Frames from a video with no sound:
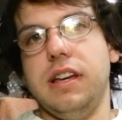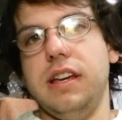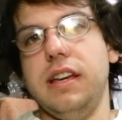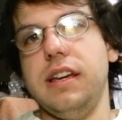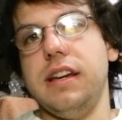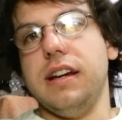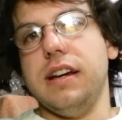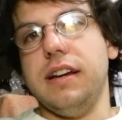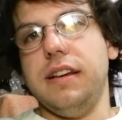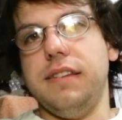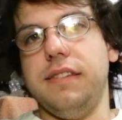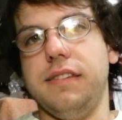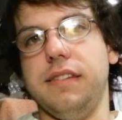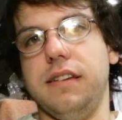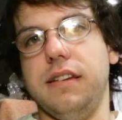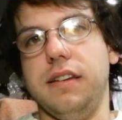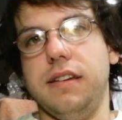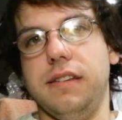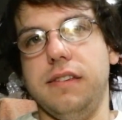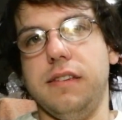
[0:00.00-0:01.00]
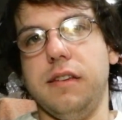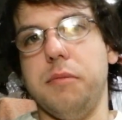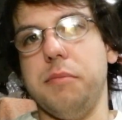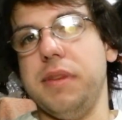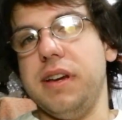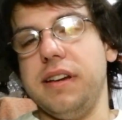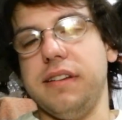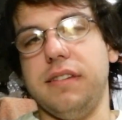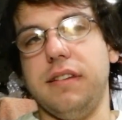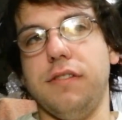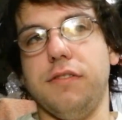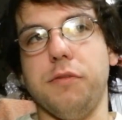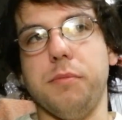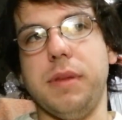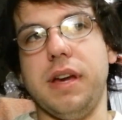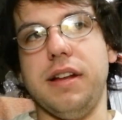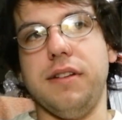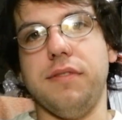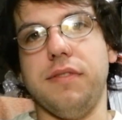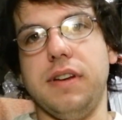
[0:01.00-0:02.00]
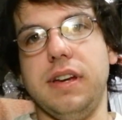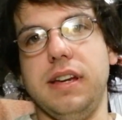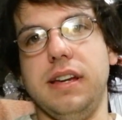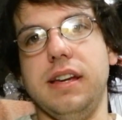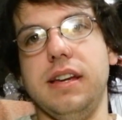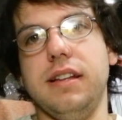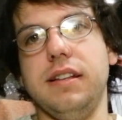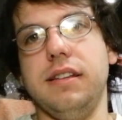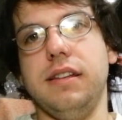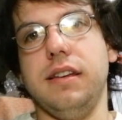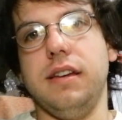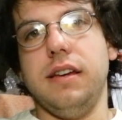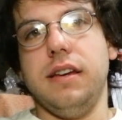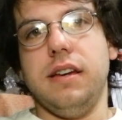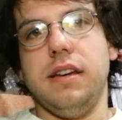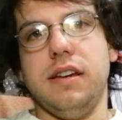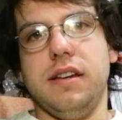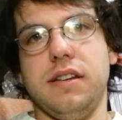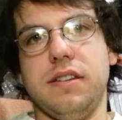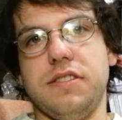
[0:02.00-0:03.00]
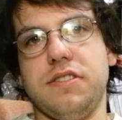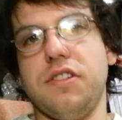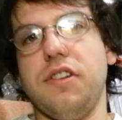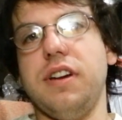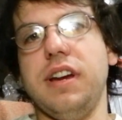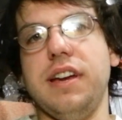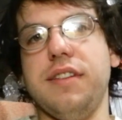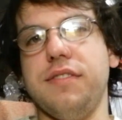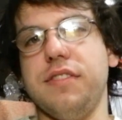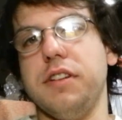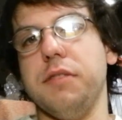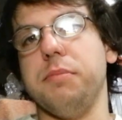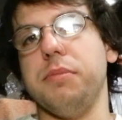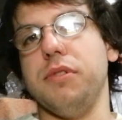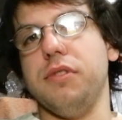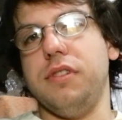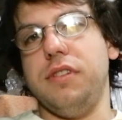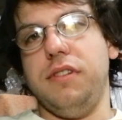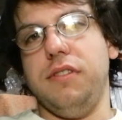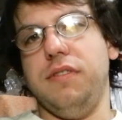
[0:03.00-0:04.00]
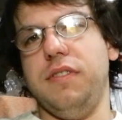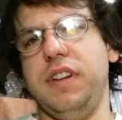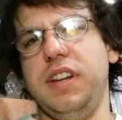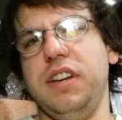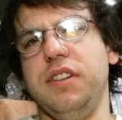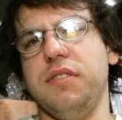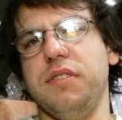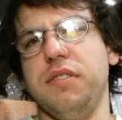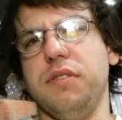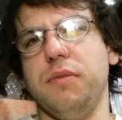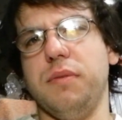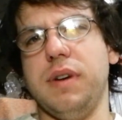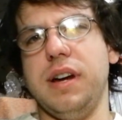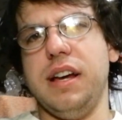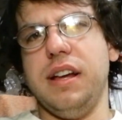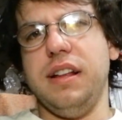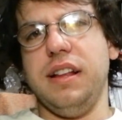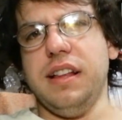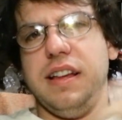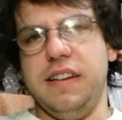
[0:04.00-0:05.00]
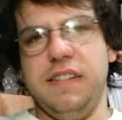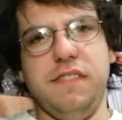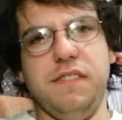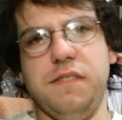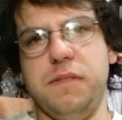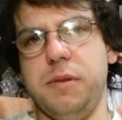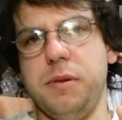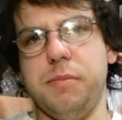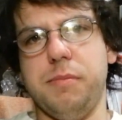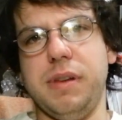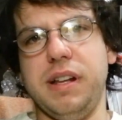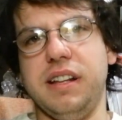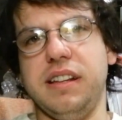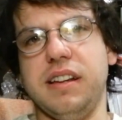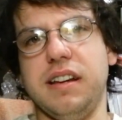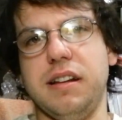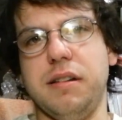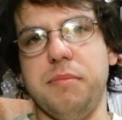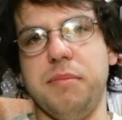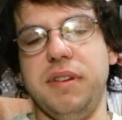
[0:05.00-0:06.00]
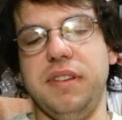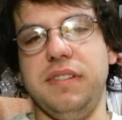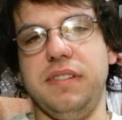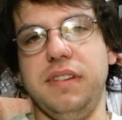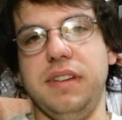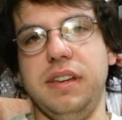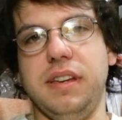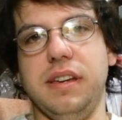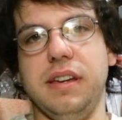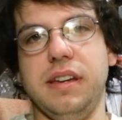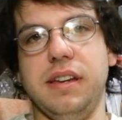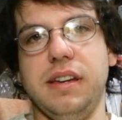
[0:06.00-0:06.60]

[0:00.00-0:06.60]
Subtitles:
Hey guys, ZombieX here from Headphone again. Sorry I haven't uploaded a video in a while. I've been kind of busy.